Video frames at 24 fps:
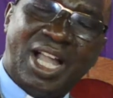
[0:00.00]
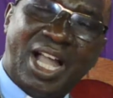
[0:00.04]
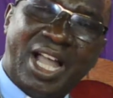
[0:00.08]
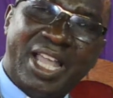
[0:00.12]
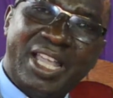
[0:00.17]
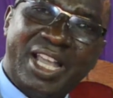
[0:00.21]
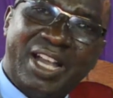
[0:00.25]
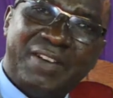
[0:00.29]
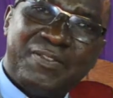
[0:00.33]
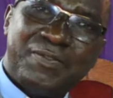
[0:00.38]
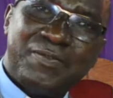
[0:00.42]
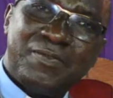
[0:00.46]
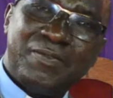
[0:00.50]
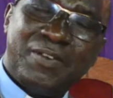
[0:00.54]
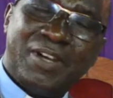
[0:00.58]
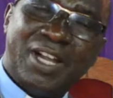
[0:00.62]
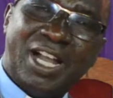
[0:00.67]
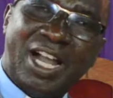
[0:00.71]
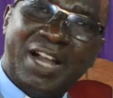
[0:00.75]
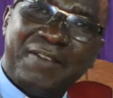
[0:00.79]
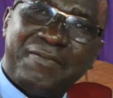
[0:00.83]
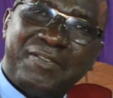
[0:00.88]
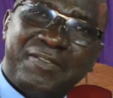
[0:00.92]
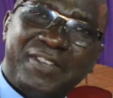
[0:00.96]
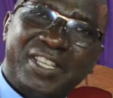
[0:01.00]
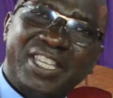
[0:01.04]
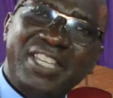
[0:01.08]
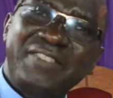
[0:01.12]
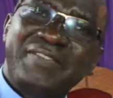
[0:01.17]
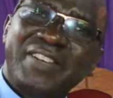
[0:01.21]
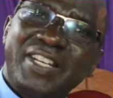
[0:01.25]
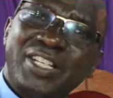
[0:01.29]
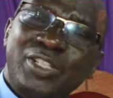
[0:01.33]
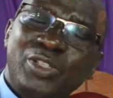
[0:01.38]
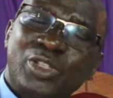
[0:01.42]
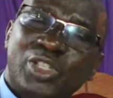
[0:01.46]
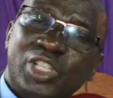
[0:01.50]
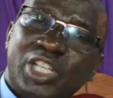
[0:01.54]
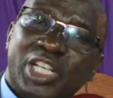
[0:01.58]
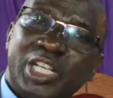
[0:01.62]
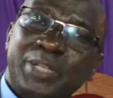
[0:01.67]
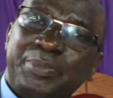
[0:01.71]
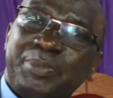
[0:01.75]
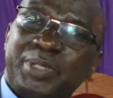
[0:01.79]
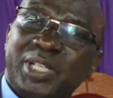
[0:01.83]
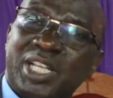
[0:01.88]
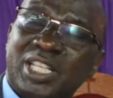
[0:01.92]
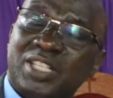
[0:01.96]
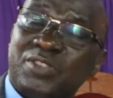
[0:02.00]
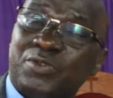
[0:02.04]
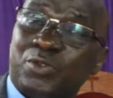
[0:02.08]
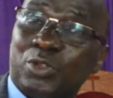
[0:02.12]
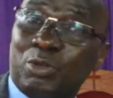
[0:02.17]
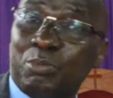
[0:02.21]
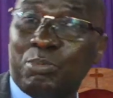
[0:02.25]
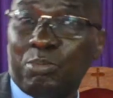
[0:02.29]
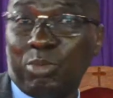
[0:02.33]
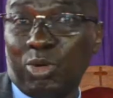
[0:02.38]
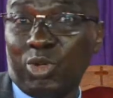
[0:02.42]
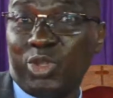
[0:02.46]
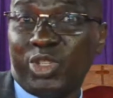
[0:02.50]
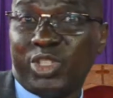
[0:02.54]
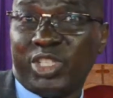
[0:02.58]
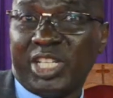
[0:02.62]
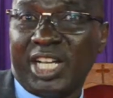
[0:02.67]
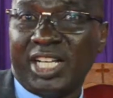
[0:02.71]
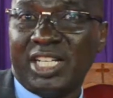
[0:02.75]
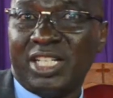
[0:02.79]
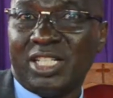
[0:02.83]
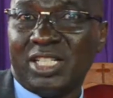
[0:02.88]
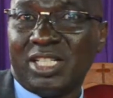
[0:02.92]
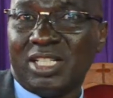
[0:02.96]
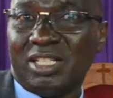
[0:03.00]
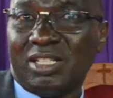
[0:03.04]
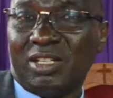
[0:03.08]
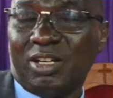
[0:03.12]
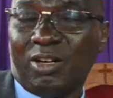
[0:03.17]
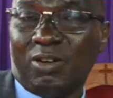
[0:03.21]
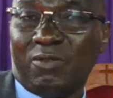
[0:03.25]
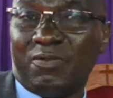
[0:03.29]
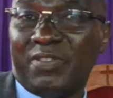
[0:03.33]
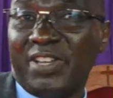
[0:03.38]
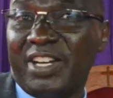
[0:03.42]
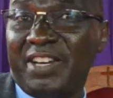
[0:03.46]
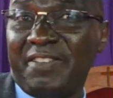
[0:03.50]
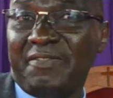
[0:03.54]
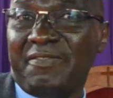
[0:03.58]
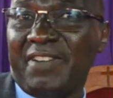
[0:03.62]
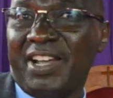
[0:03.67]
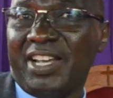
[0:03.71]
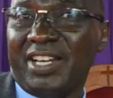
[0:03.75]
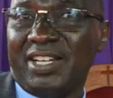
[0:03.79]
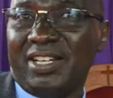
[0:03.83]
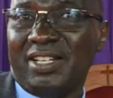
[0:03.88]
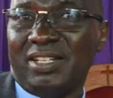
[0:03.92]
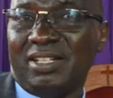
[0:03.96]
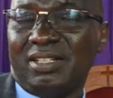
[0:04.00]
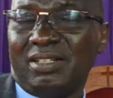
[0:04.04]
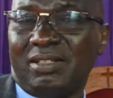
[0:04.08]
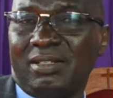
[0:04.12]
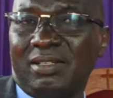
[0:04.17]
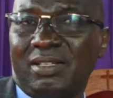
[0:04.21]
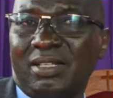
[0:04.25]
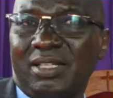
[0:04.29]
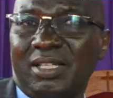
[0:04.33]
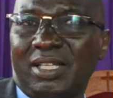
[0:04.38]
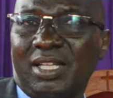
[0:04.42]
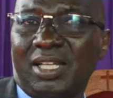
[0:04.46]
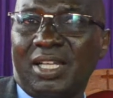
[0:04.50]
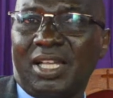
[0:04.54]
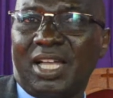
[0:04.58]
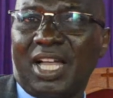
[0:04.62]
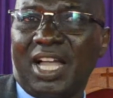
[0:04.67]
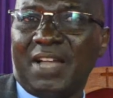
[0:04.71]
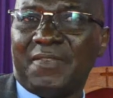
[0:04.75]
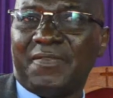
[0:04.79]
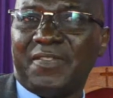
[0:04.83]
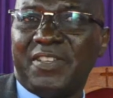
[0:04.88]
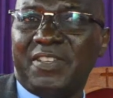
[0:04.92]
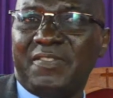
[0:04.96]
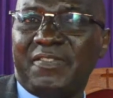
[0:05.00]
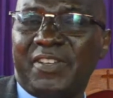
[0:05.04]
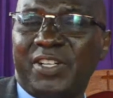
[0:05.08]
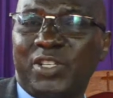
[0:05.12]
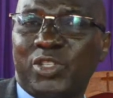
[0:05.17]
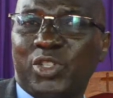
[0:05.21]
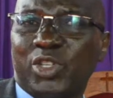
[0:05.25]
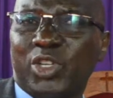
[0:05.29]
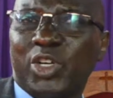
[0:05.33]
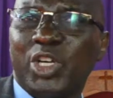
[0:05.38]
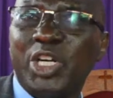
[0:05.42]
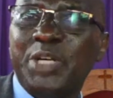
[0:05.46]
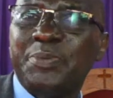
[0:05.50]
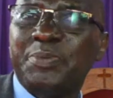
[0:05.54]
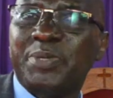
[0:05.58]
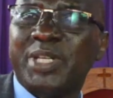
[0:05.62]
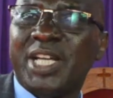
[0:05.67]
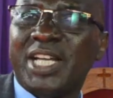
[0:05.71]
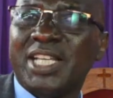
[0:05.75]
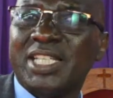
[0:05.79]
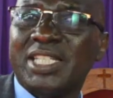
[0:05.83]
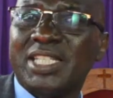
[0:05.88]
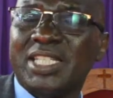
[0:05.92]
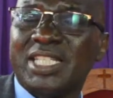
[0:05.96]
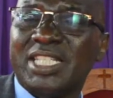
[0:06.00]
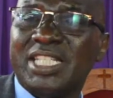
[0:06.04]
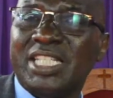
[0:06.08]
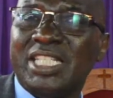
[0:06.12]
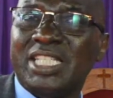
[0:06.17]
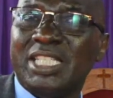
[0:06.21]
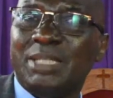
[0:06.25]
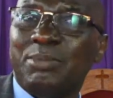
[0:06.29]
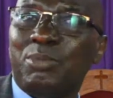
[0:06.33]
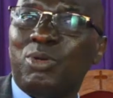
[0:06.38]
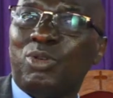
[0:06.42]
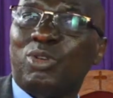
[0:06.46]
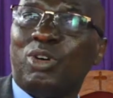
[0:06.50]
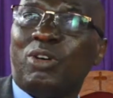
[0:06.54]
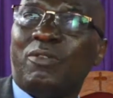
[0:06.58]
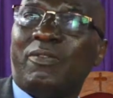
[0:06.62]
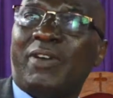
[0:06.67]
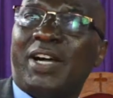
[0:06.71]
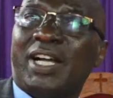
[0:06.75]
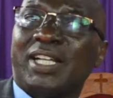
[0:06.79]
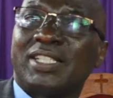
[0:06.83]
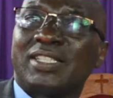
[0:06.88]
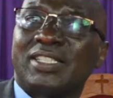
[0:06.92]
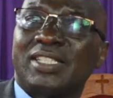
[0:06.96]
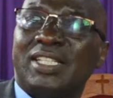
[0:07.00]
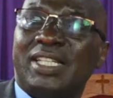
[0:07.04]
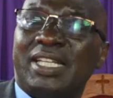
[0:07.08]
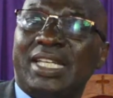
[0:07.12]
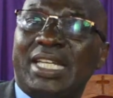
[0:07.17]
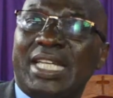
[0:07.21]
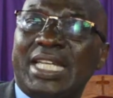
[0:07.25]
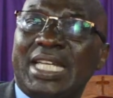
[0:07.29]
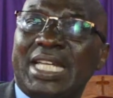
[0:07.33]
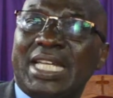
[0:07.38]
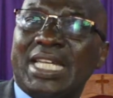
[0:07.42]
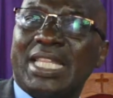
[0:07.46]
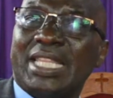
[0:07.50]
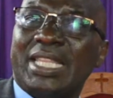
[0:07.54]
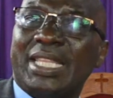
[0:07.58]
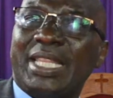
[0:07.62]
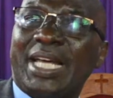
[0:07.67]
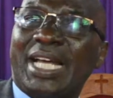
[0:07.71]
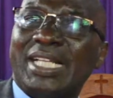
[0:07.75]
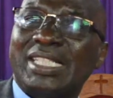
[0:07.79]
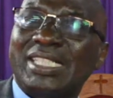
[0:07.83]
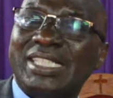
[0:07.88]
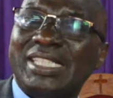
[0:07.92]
I've given you scriptures from both sides of the divide. I've given you scriptures in the book of Acts that